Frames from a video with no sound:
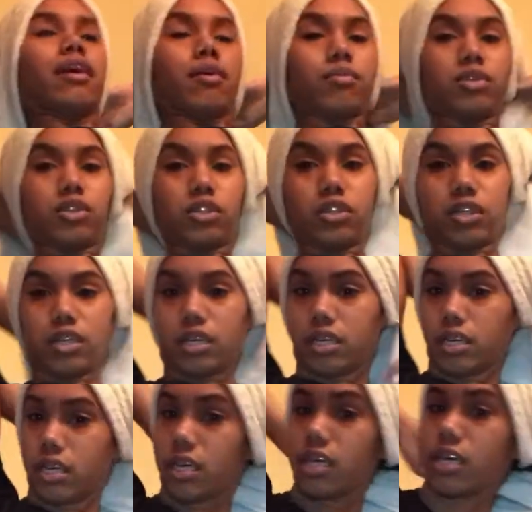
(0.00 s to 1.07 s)
now I'm just
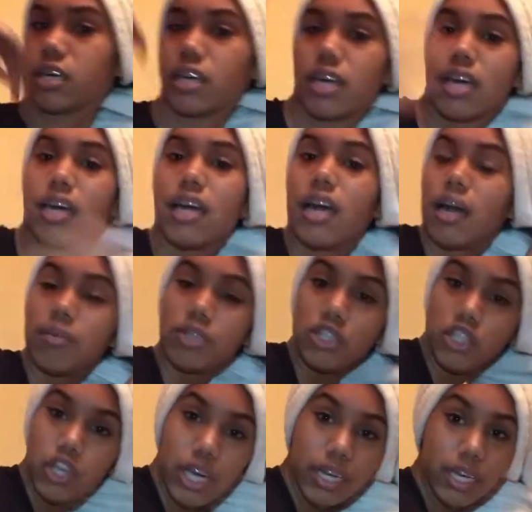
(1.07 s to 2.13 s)

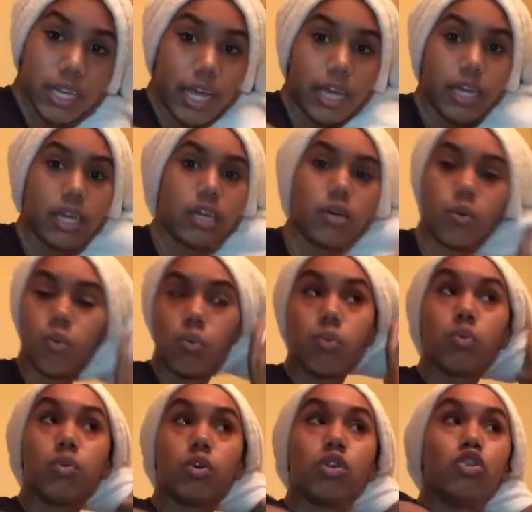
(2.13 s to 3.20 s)
trying to like
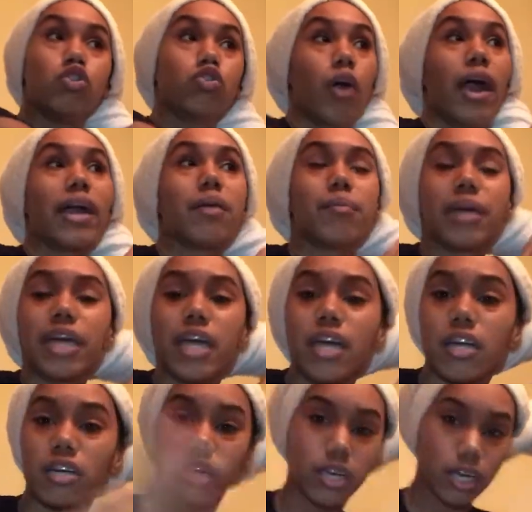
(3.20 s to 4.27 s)
dry up my
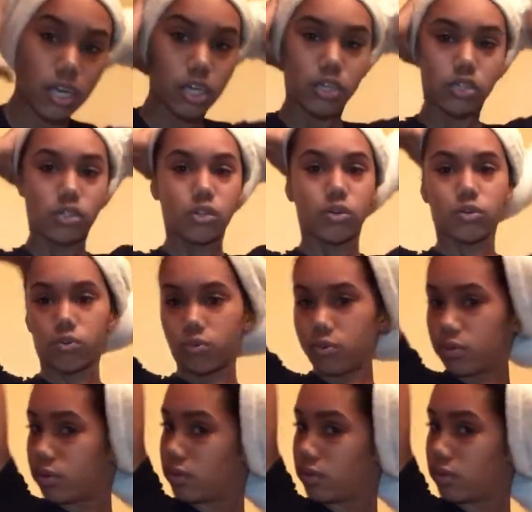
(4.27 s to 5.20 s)
hair. So